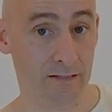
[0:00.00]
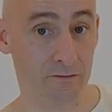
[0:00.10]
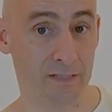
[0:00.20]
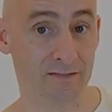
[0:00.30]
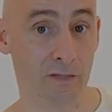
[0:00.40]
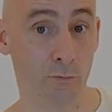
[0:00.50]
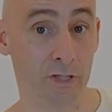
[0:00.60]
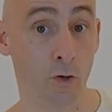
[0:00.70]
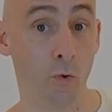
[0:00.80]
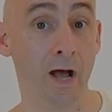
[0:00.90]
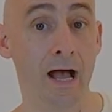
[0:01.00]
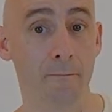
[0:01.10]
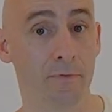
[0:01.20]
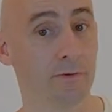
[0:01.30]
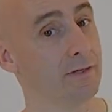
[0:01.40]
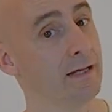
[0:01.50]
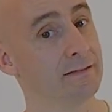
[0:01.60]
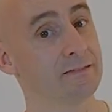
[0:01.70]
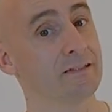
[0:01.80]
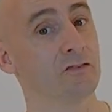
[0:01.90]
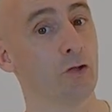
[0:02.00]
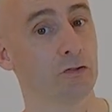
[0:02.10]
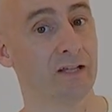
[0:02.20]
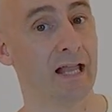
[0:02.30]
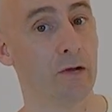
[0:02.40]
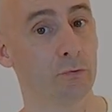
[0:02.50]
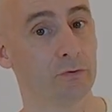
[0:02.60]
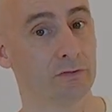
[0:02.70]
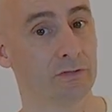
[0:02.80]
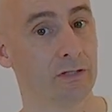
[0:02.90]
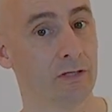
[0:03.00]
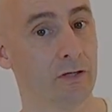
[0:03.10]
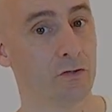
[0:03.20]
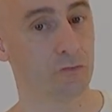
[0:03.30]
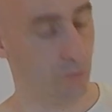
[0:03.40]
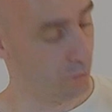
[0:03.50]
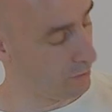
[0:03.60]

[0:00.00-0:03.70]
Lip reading: means that we go up, and this is not allowed. So